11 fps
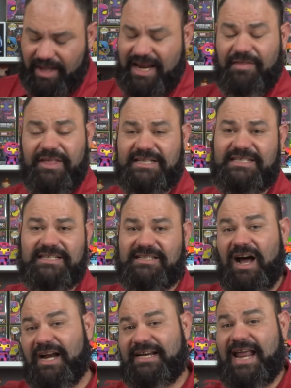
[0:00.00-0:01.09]
Now, this is
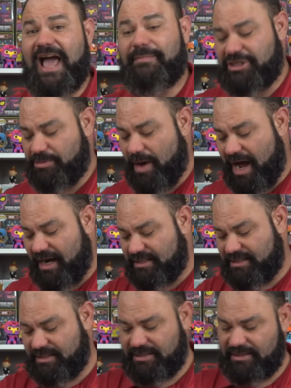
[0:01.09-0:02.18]
not a damaged
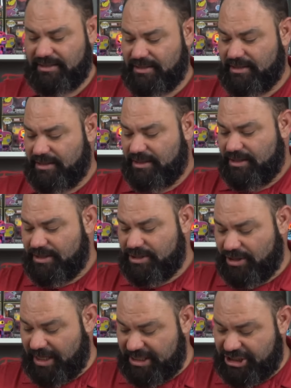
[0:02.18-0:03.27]
box.
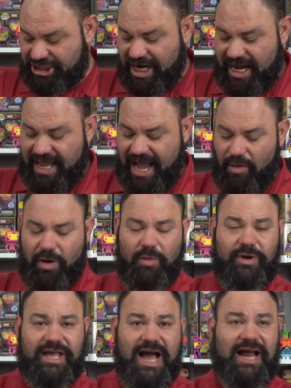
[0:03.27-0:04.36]
So let's check out what
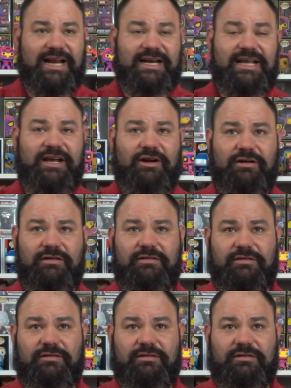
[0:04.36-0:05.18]
we got in here.